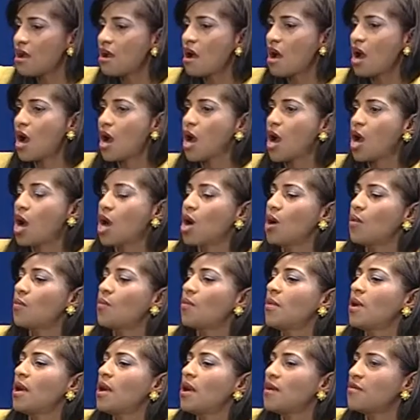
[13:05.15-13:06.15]

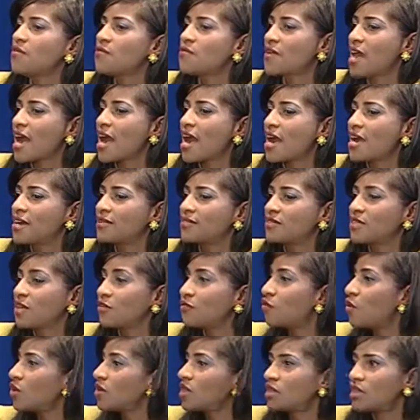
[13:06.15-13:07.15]
that they
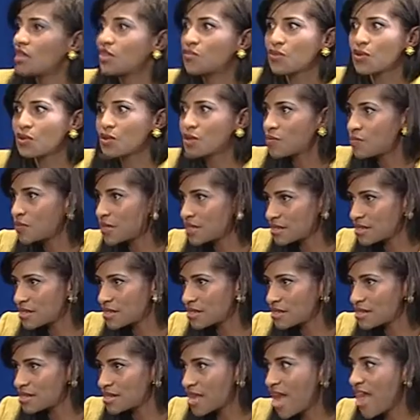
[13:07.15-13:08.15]
fall in love with their
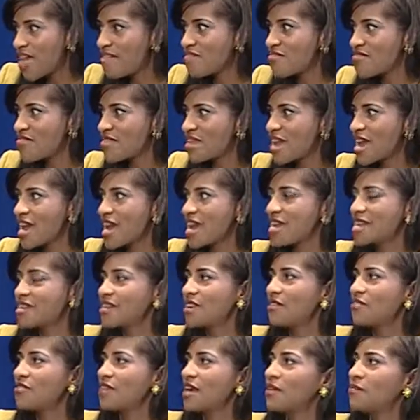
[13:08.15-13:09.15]
business and then
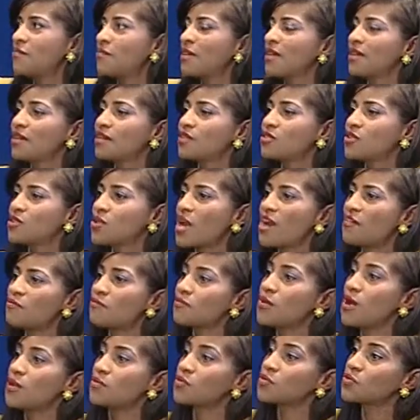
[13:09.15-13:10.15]
they begin to have
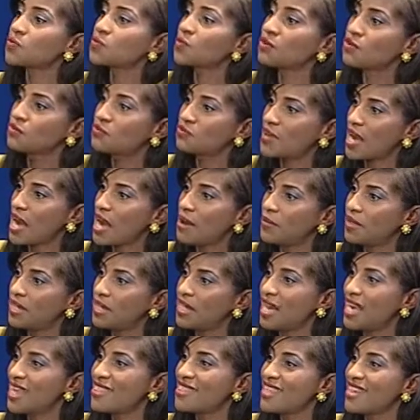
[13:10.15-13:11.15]
problems with the
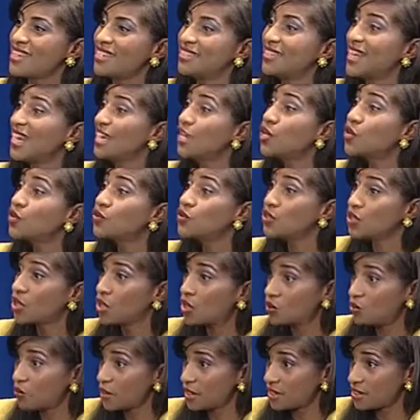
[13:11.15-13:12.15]
family. And then they don't
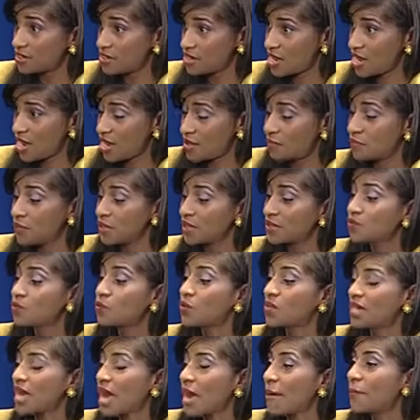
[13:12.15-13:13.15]
know it yet, but
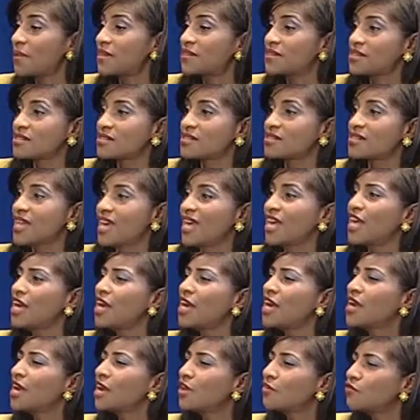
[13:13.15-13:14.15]
what happens is that
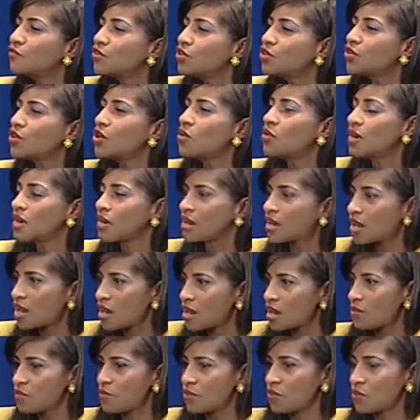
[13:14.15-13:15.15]
if you
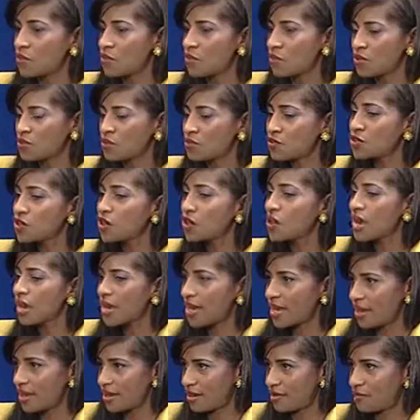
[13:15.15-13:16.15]
don't
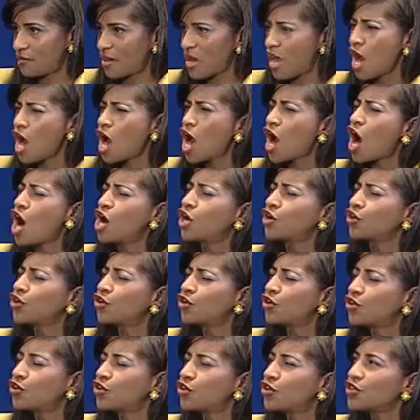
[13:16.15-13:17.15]
have a
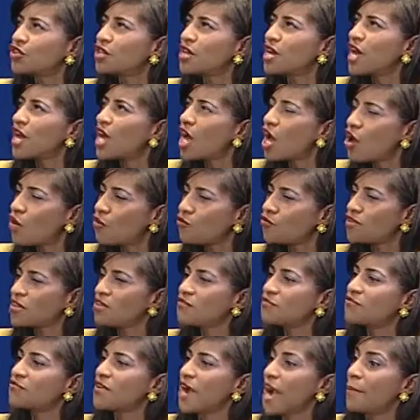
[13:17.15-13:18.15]
good, healthy
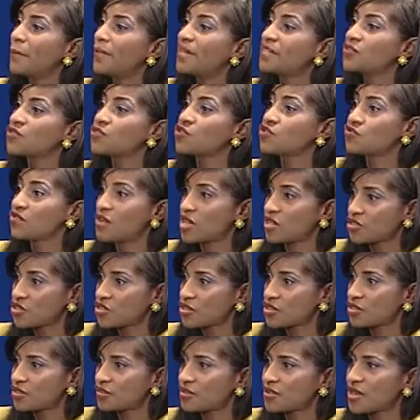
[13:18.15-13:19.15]
family
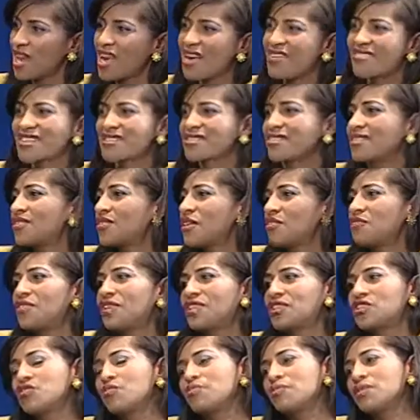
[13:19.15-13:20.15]
structure, that's gonna
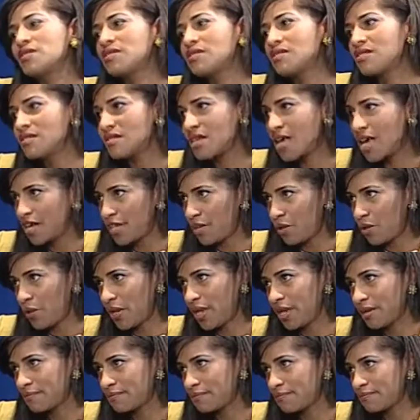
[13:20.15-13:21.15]
affect your business anyway.